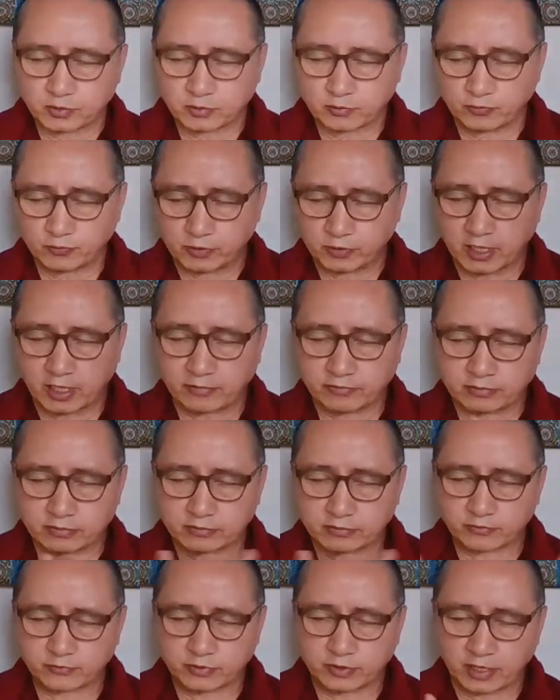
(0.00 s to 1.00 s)
without
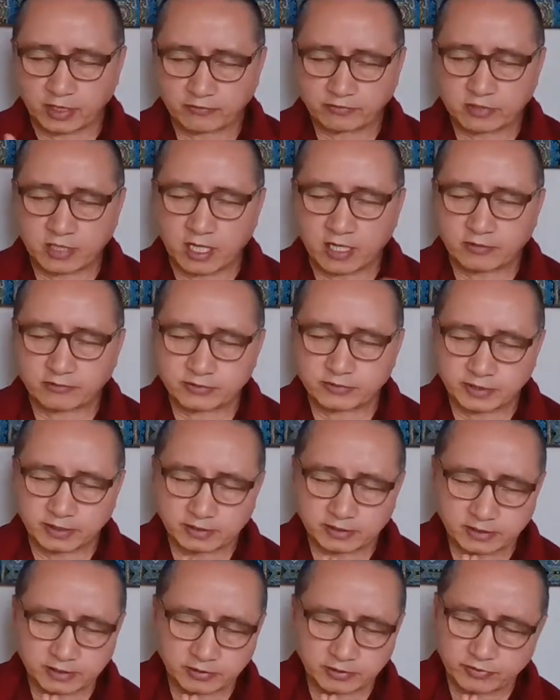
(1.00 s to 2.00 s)
doubt
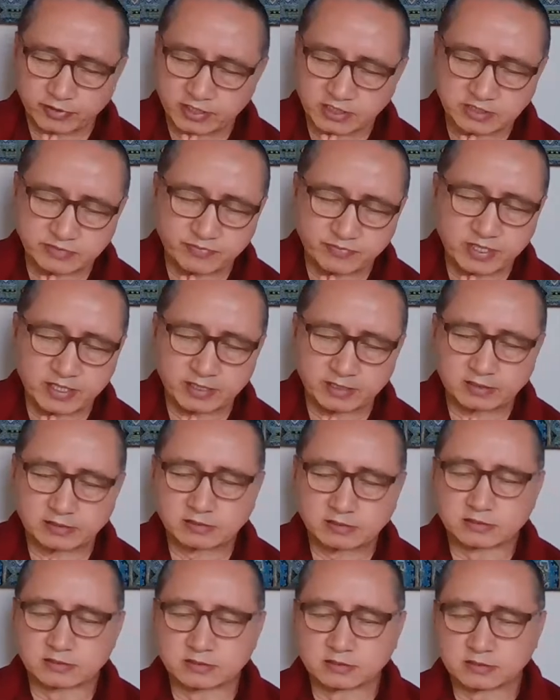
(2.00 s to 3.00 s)
that these
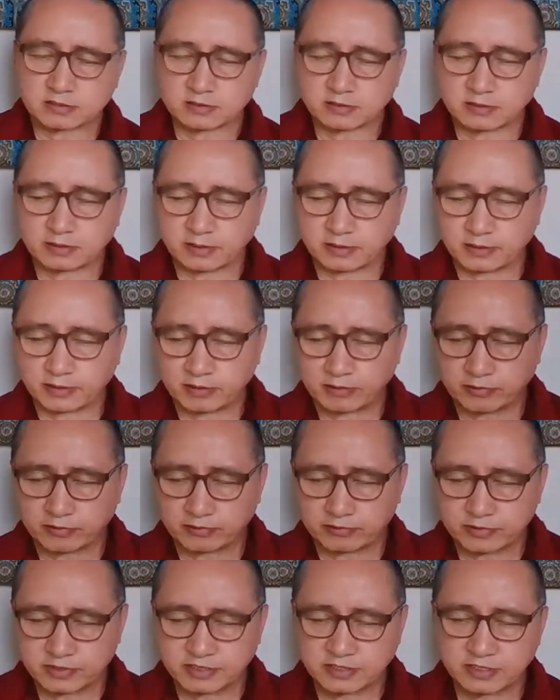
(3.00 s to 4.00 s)
beings
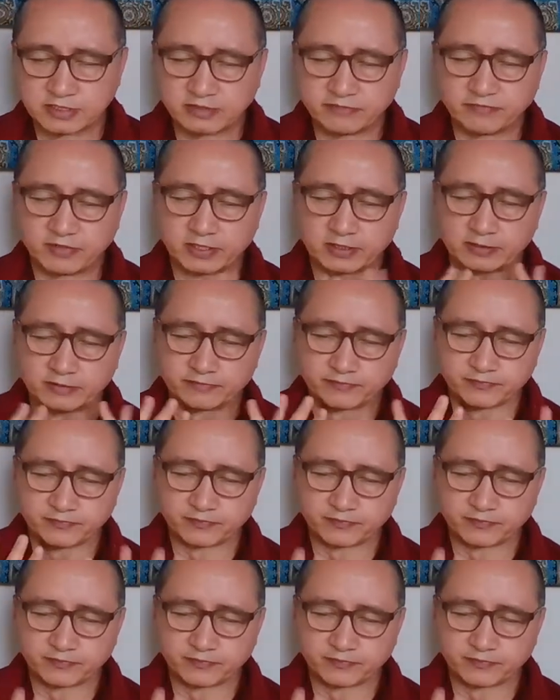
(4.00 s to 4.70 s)
receiving